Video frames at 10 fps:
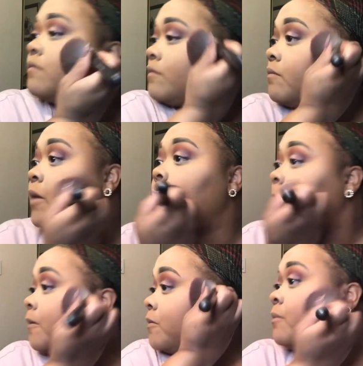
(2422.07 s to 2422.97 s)

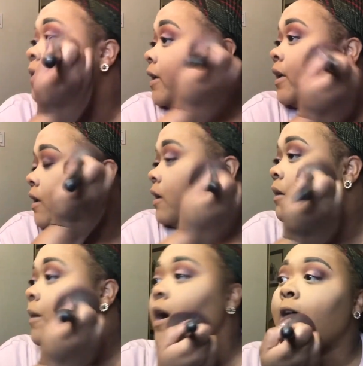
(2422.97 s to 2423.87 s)
makeup to blend in
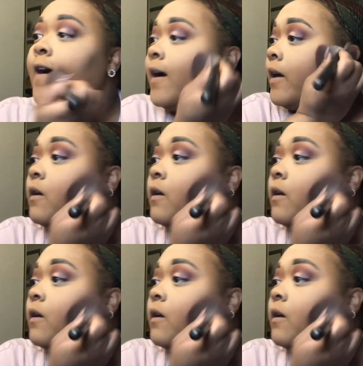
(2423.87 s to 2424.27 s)
my eye.